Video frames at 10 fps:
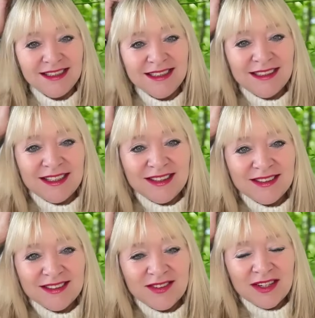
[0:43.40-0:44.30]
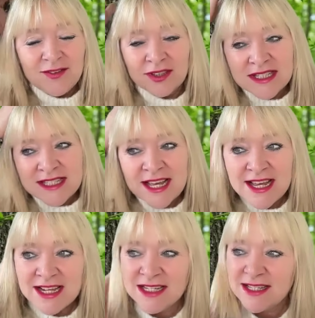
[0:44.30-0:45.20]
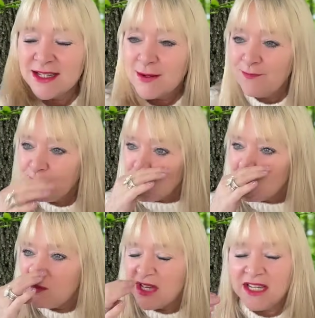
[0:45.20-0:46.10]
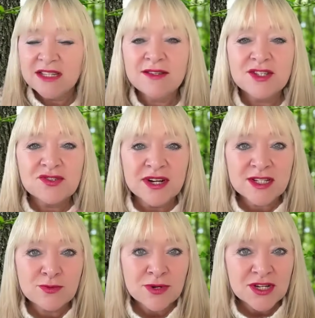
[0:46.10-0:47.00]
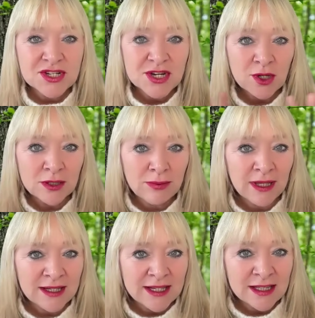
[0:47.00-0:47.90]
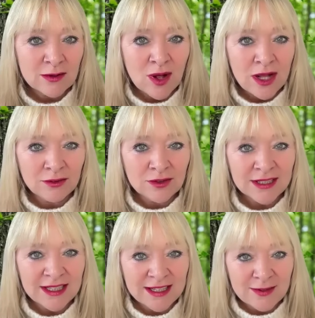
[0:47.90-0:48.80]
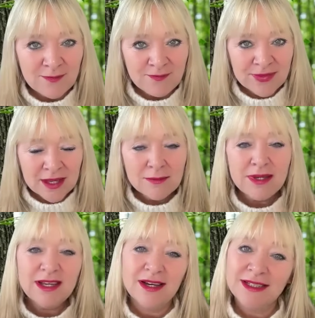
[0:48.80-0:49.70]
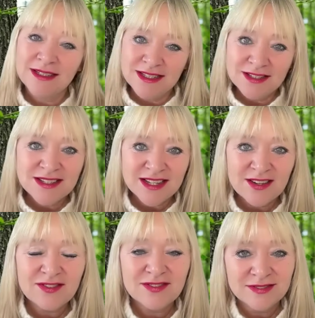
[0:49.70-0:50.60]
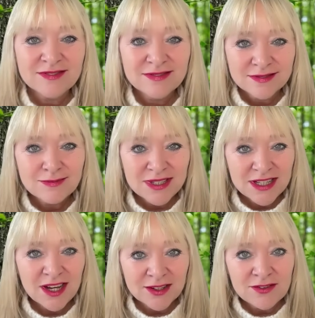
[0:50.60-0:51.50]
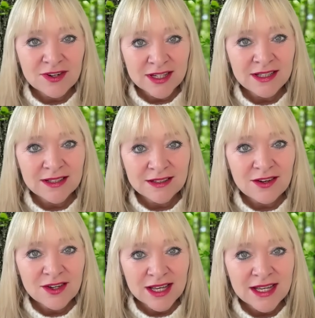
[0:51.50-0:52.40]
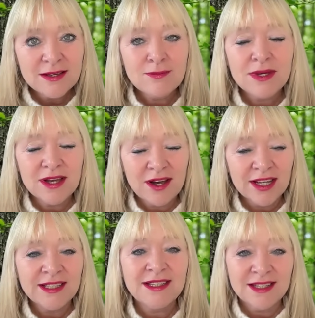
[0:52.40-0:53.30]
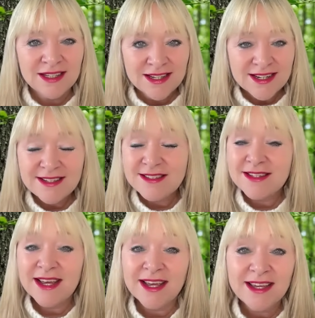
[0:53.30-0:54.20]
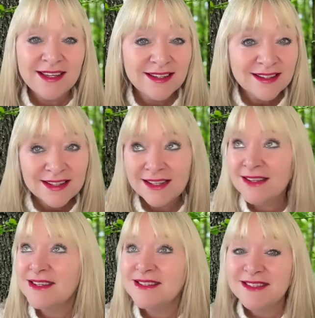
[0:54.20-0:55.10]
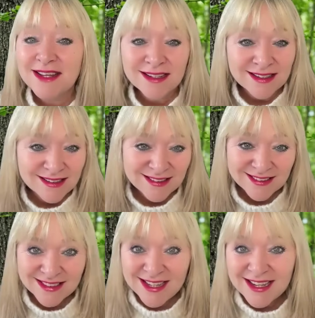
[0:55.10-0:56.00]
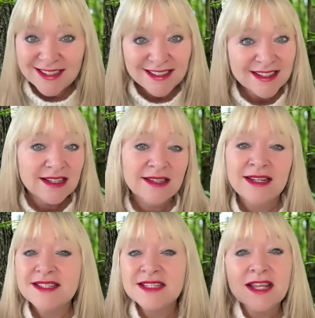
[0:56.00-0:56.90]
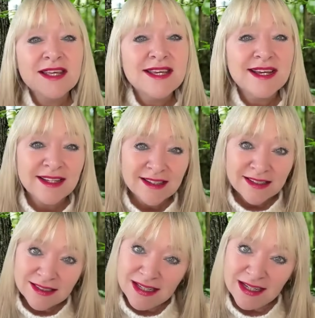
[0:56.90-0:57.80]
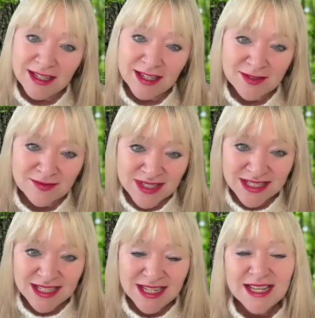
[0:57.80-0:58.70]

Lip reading: What I want to say is because of the stress and pressure on the planet in the world right now, be kind to yourself. Be kind, friend. Okay? Be kind. It's a day and then it's done. Yeah. And then it's another year till it comes.